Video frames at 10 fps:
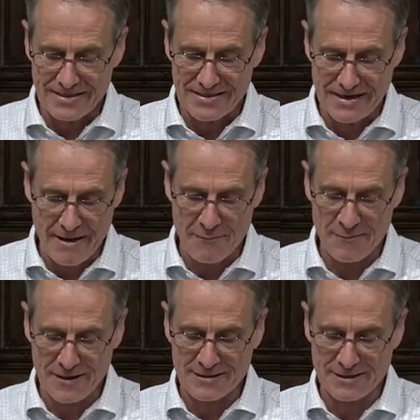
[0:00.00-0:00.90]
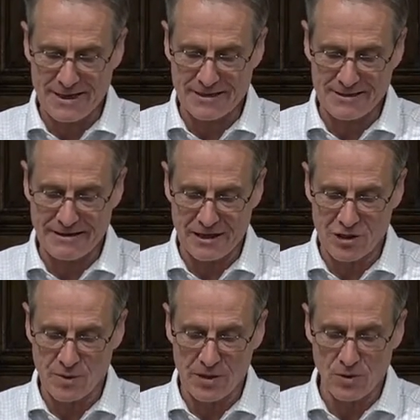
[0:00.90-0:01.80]
Death is the
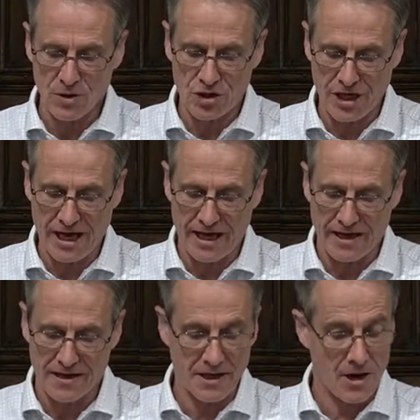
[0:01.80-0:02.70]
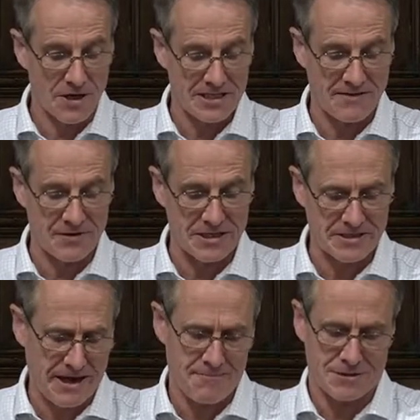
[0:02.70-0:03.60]
destination we all share. No one has ever
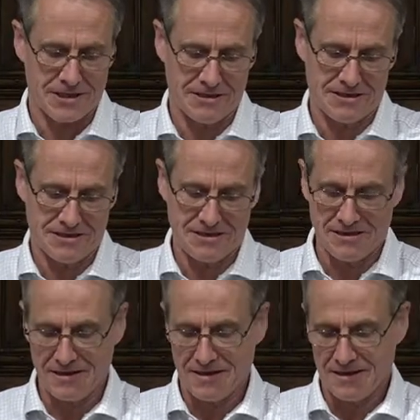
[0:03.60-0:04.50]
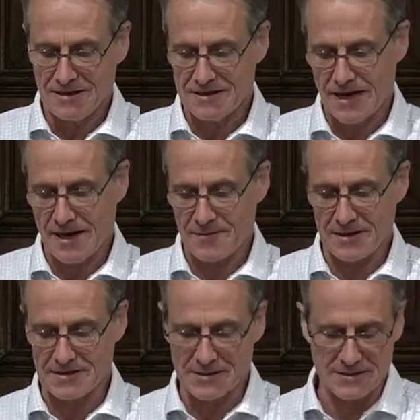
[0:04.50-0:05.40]
escaped it. Death
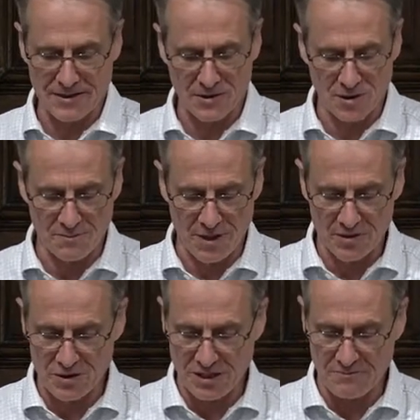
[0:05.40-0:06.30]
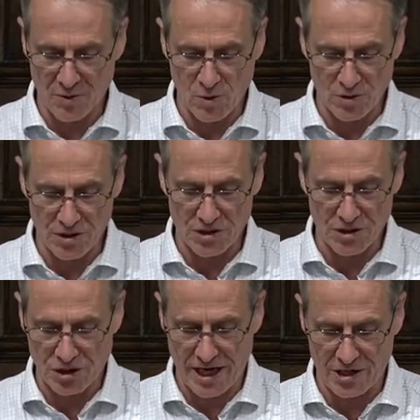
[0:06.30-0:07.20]
is the single most important
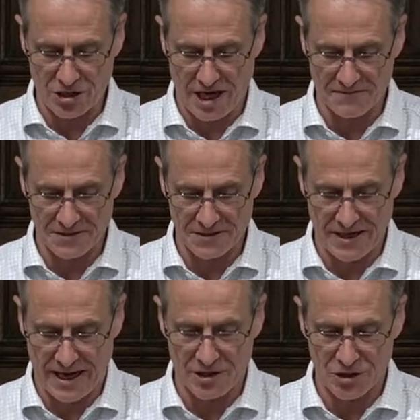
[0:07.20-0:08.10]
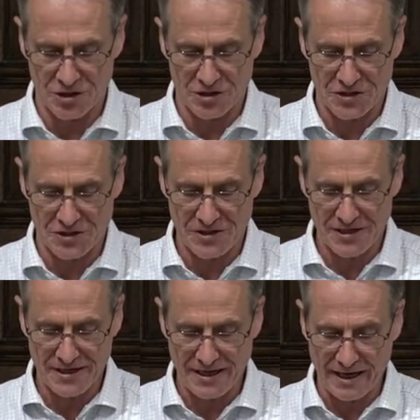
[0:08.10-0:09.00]
change agent
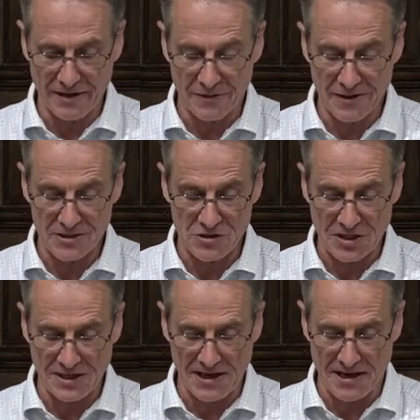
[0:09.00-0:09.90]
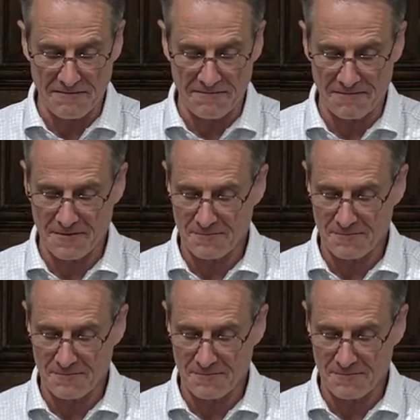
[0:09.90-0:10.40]
in this life."